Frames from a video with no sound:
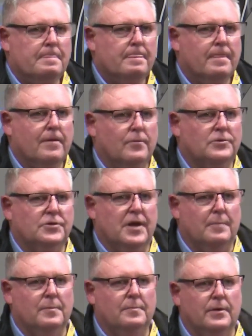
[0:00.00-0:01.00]
What's your
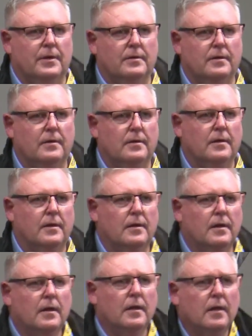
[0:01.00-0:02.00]
number, Pete?
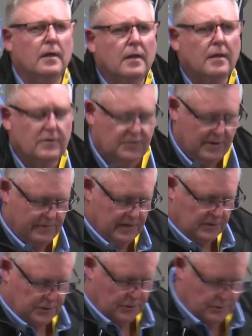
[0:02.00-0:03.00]
72,